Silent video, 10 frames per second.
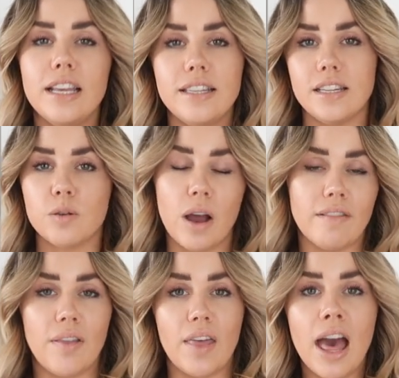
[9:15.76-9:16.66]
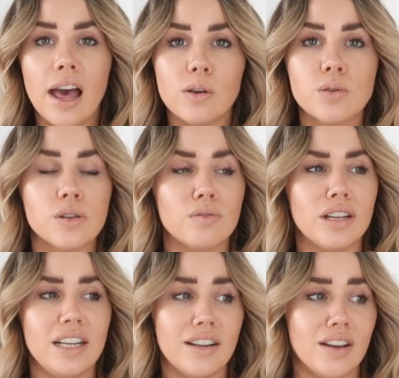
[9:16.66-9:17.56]
easy to wear around the house,
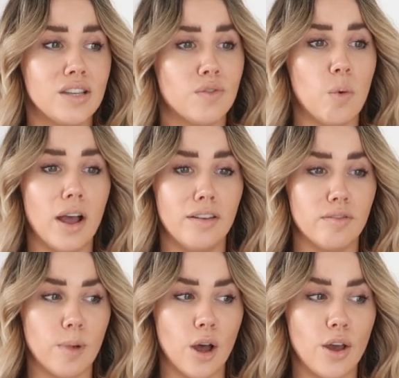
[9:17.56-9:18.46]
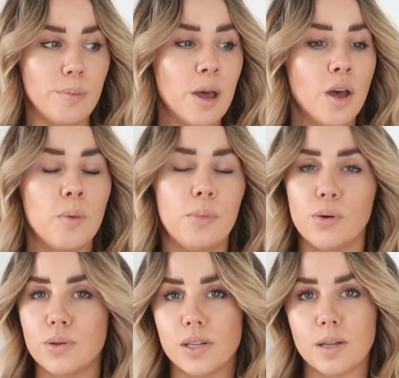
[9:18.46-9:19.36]
really nice for working from home, but
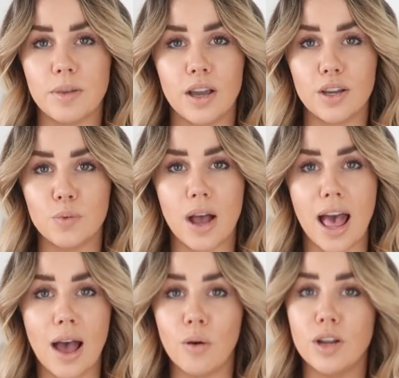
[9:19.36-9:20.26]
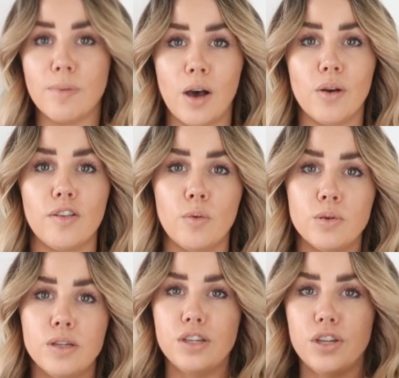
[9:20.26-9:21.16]
also something I could wear out and about if I
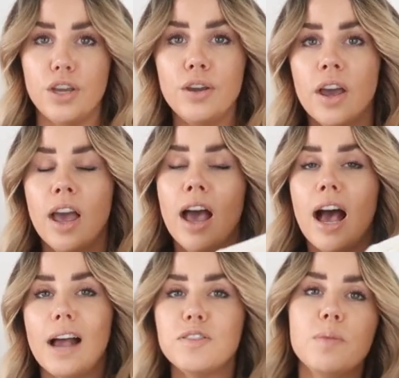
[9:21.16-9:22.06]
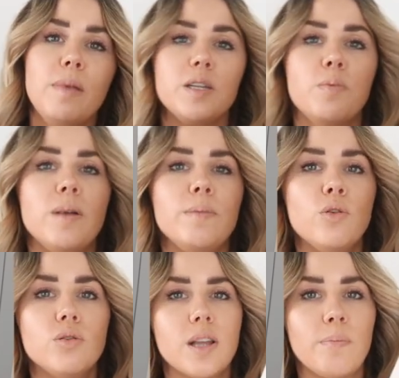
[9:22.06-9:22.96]
wanted to. I have to admit, it's probably
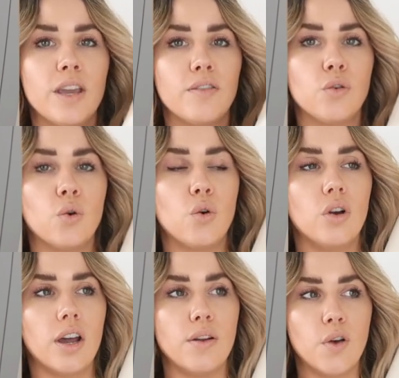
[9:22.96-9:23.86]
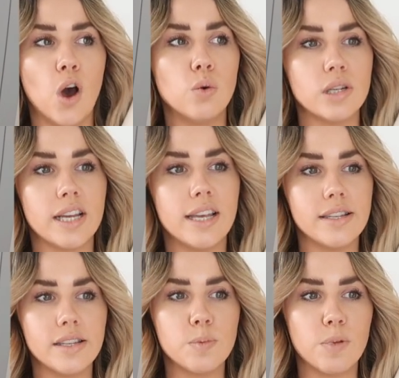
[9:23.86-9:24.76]
more something for kind of colder days
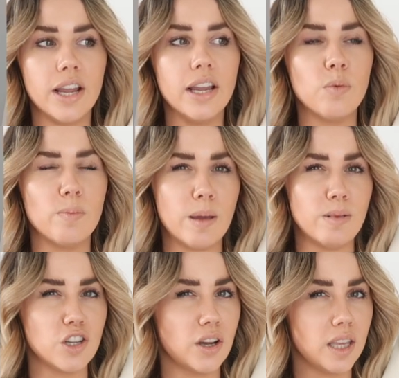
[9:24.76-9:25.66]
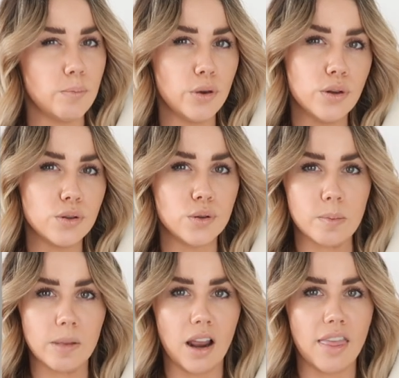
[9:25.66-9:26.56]
in spring, with maybe chunky boots or
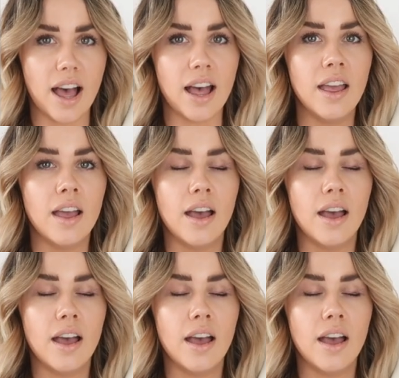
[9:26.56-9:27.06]
something like that.